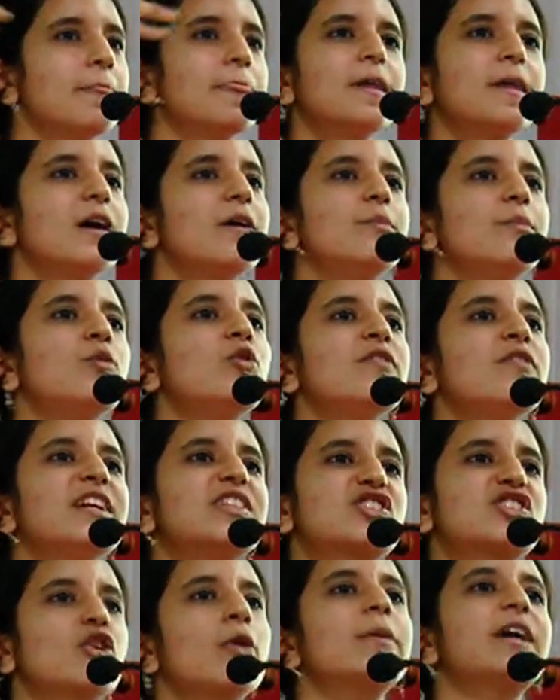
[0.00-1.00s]
movies show
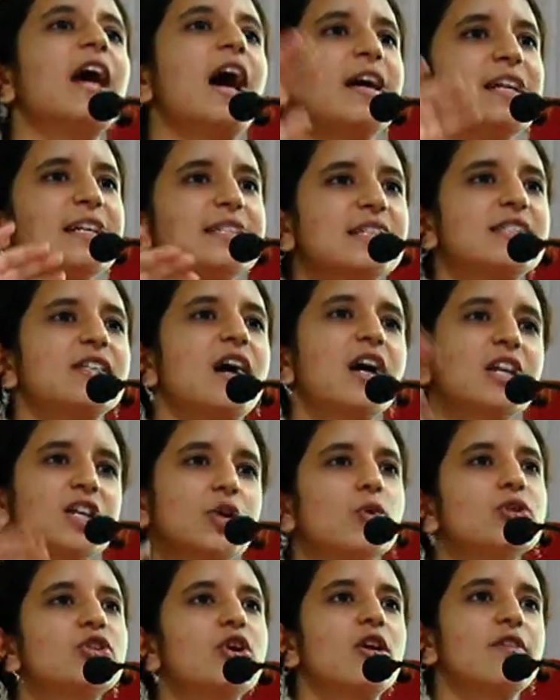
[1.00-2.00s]
Biharis as uncouth
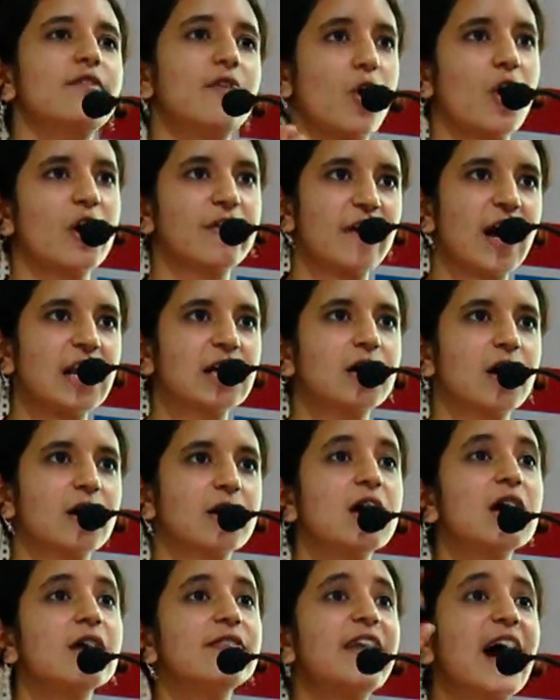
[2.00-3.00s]
or vulgar,
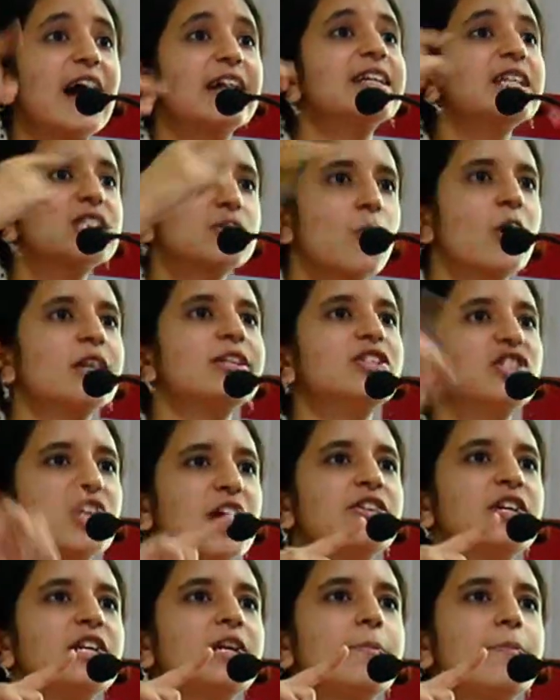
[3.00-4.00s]
that is what the general
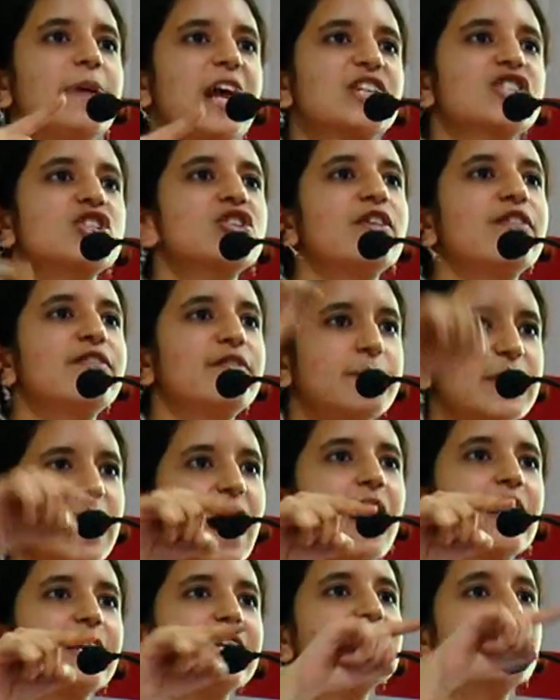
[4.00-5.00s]
impression of
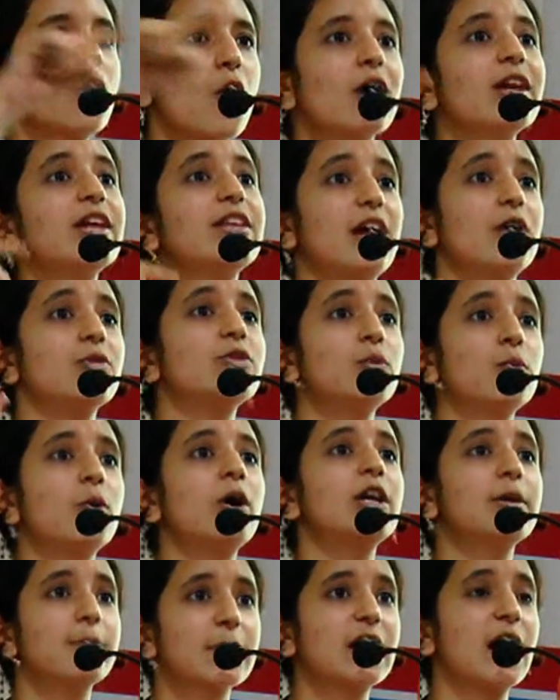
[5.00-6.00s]
Biharis all around the world
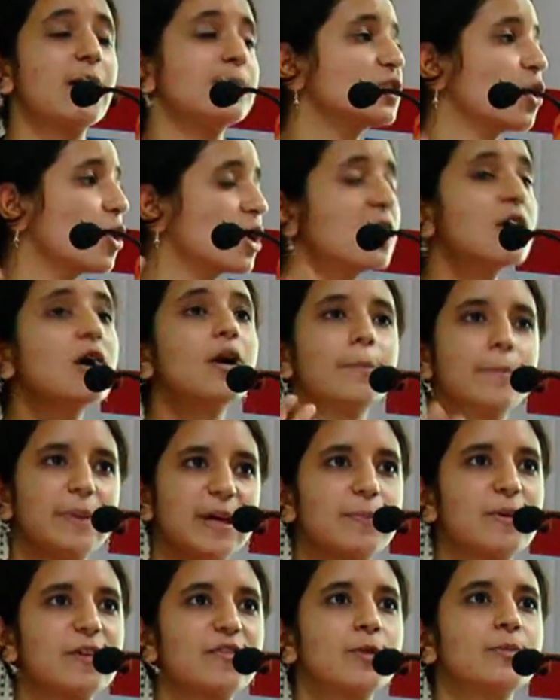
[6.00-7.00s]
becomes, or people
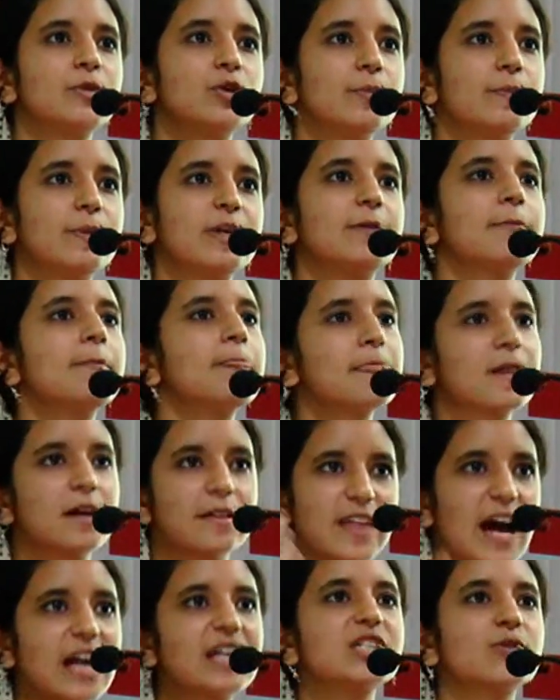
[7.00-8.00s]
from UP. That
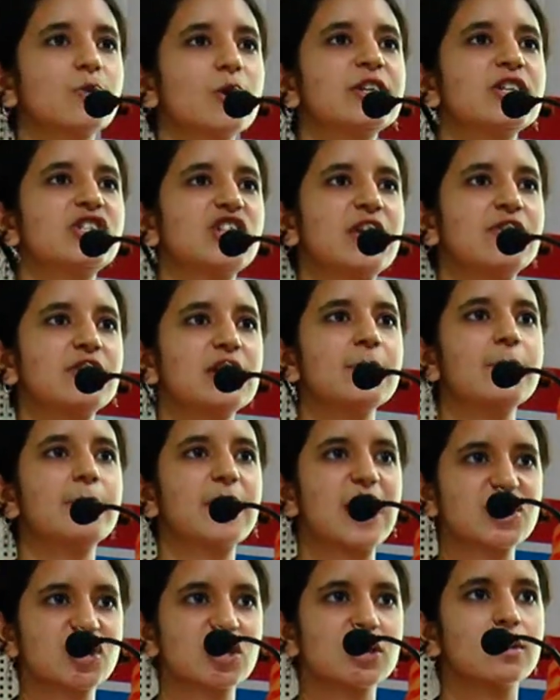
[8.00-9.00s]
is what the general
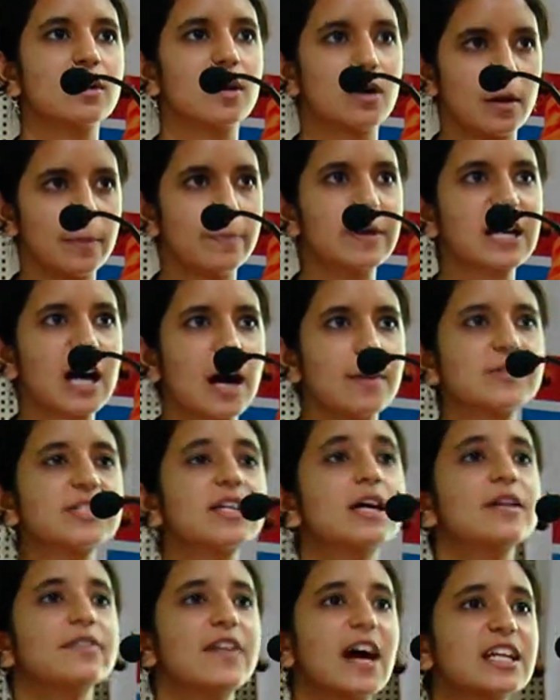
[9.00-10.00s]
impression becomes.
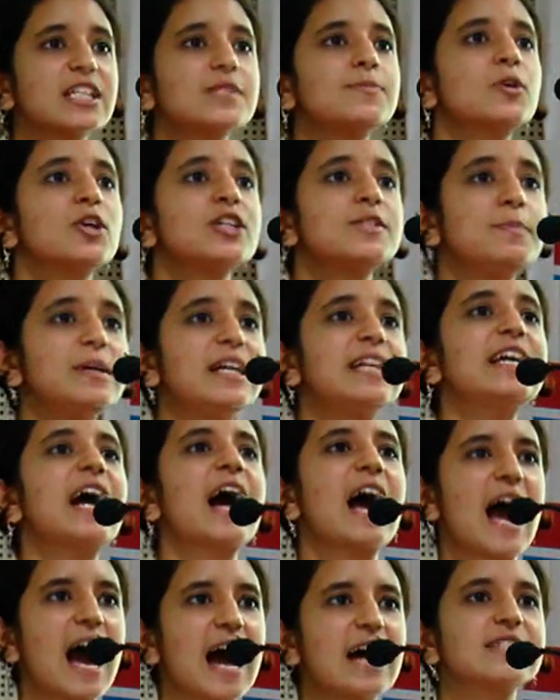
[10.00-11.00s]
That is because media
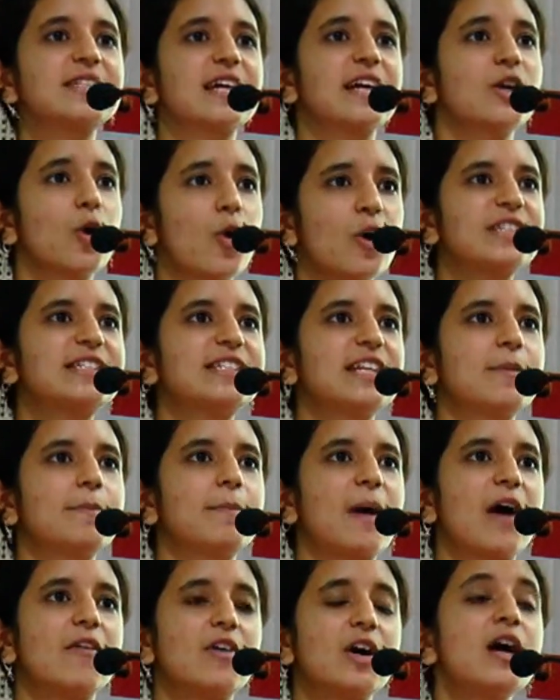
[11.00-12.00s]
has and holds that
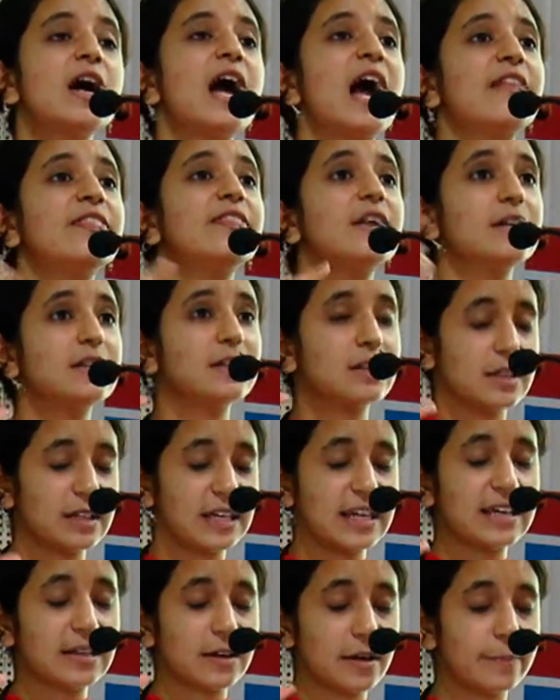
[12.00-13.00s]
power, and
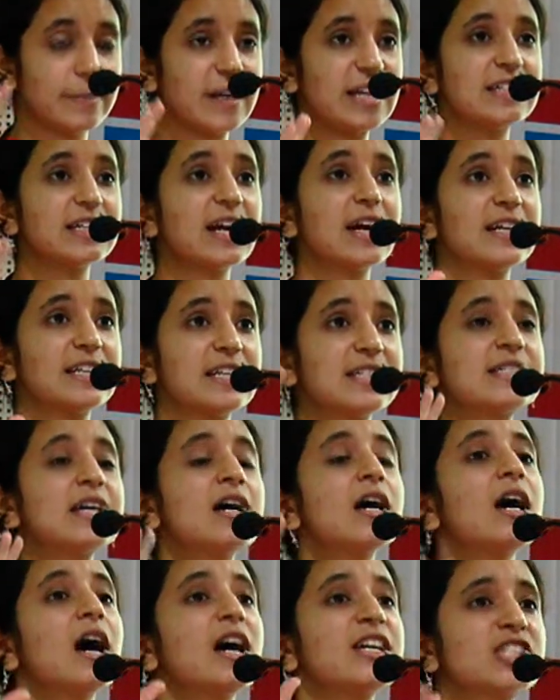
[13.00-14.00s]
media, it is
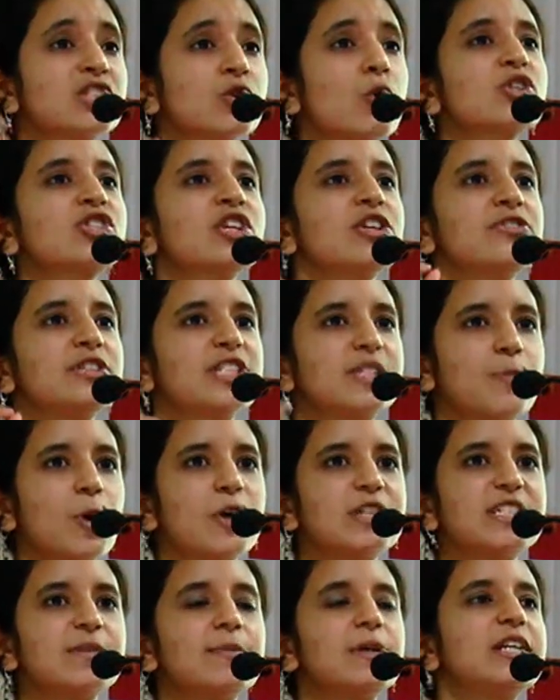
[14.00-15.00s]
a social
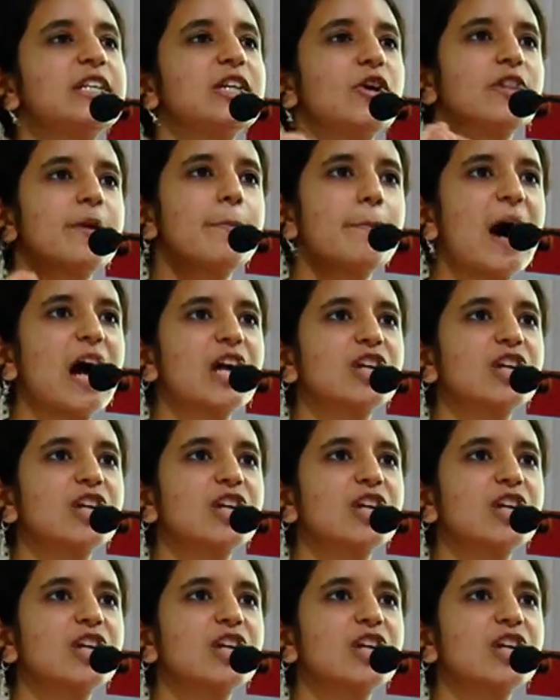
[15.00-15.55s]
responsibility on the part of the